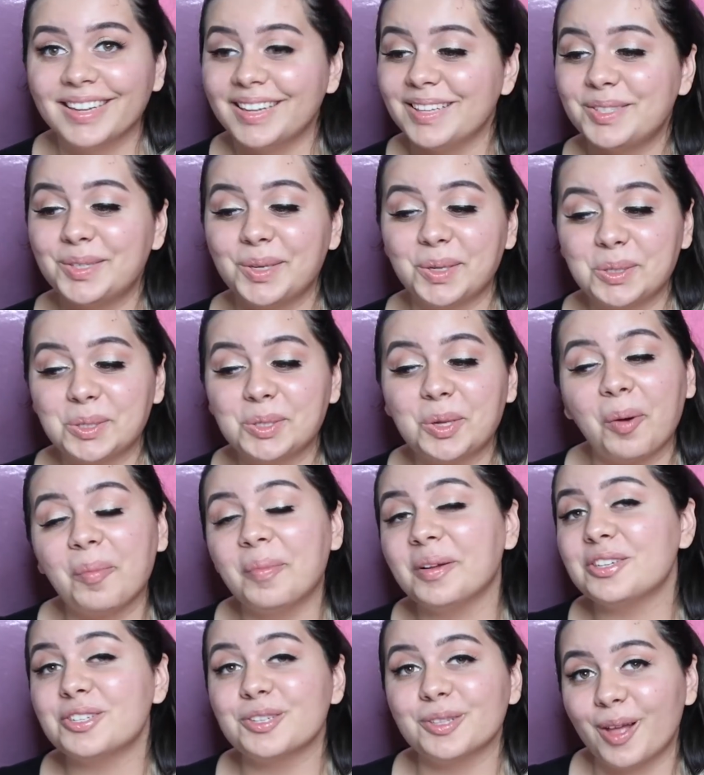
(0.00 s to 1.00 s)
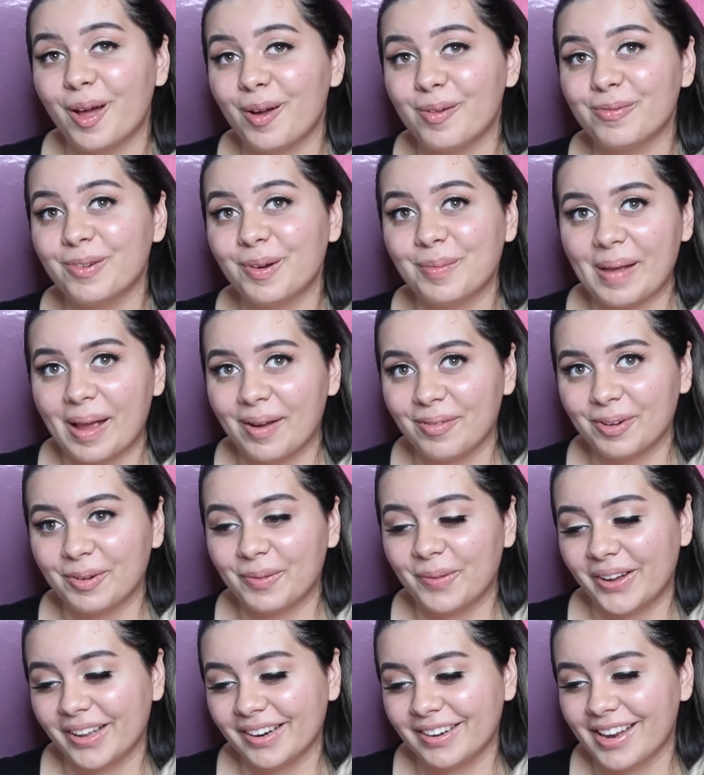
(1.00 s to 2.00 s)
It's just so much love from
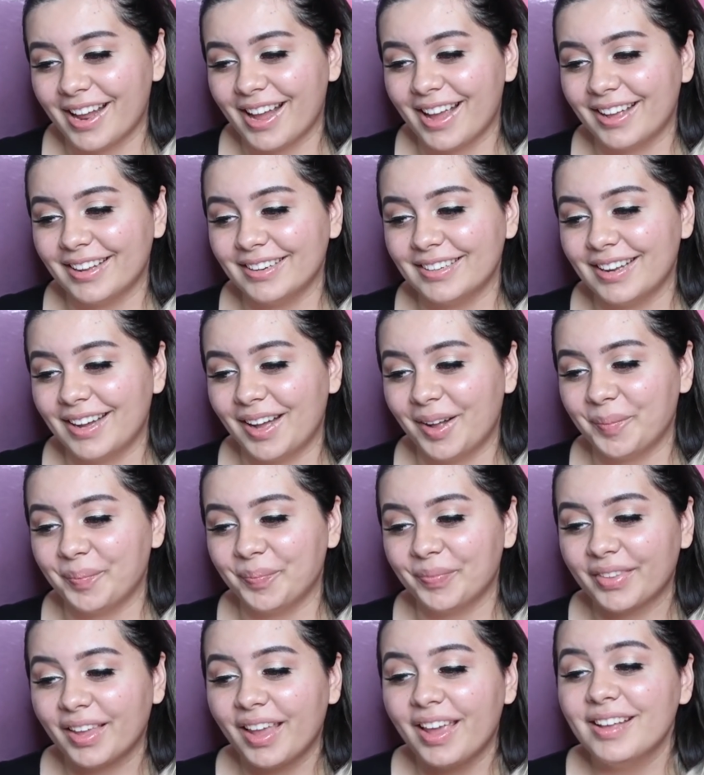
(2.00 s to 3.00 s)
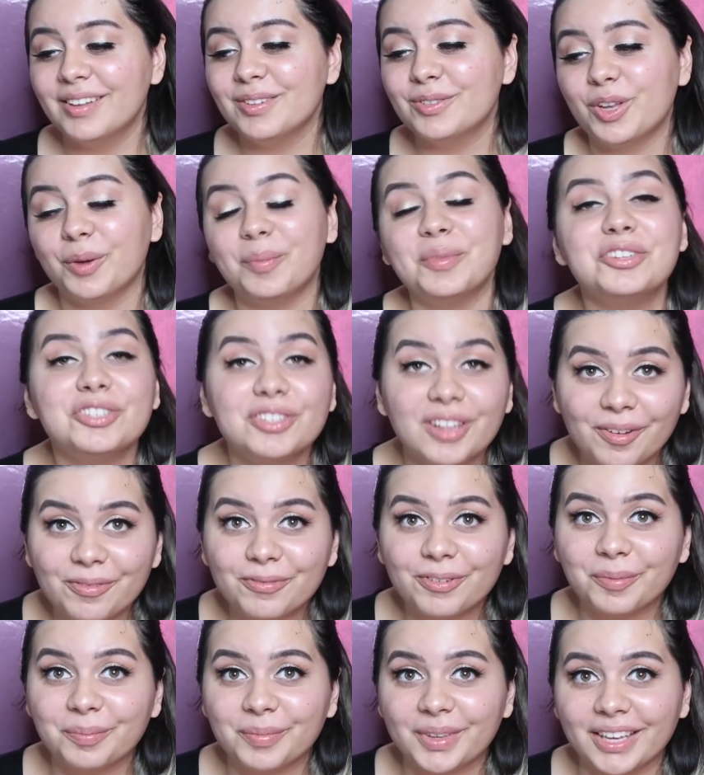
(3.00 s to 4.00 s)
everyone, and so much
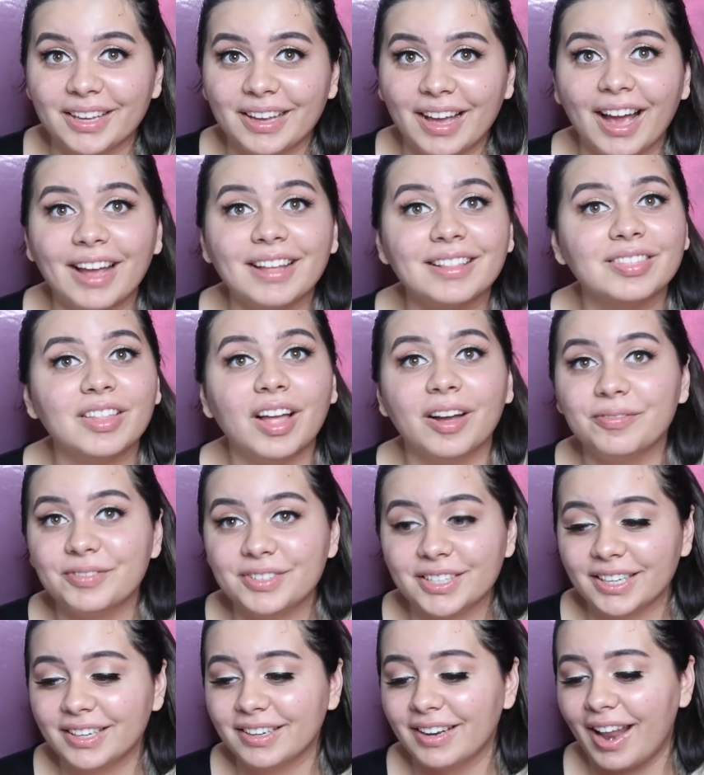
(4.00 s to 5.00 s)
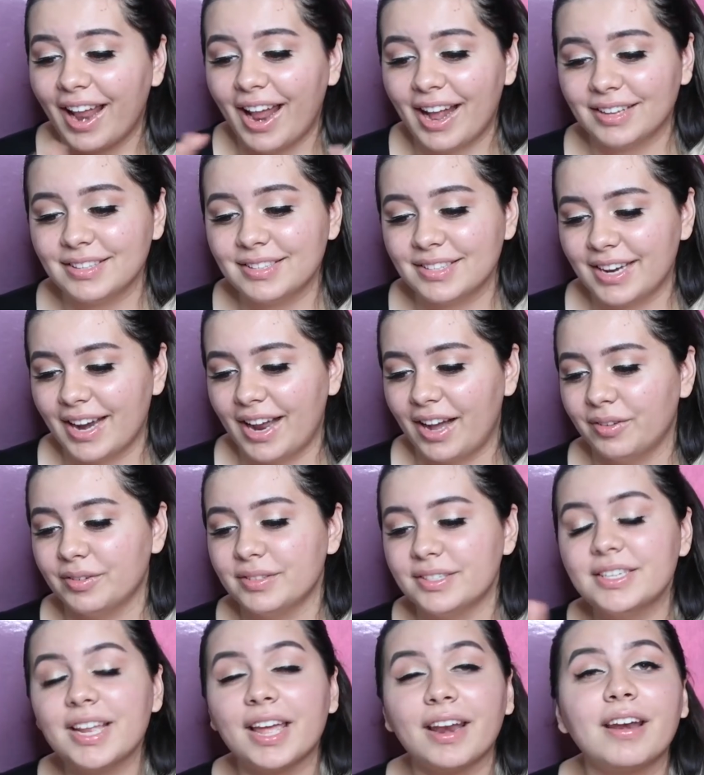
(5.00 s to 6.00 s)
love from me. I loved it, hands
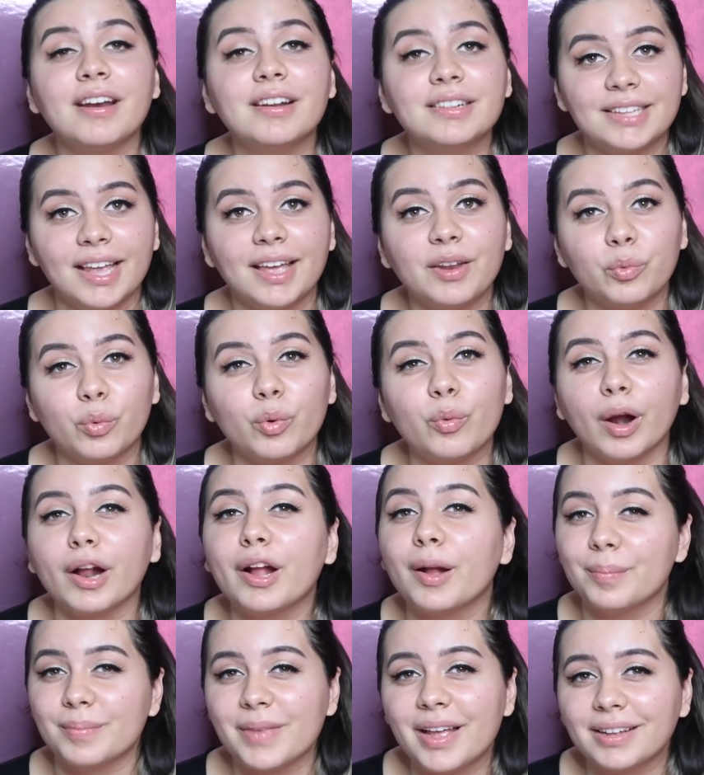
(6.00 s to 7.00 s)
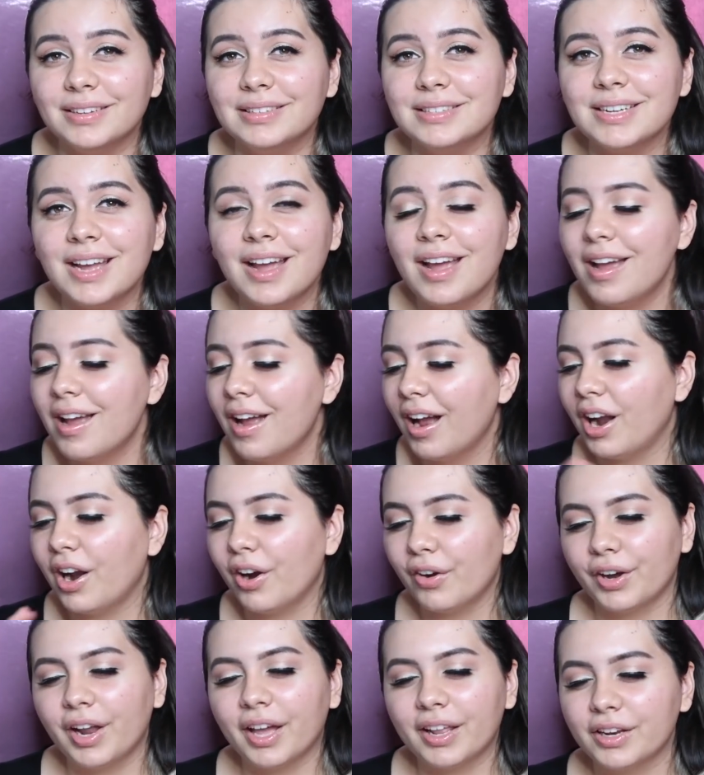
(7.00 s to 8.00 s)
down. 10 out of 10 would recommend.
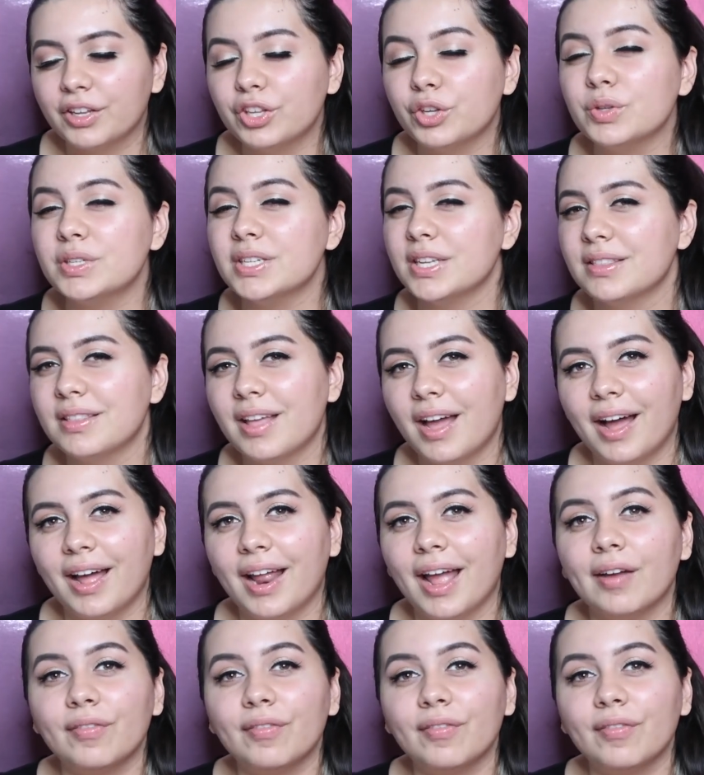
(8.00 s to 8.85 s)
Ariana, you did that.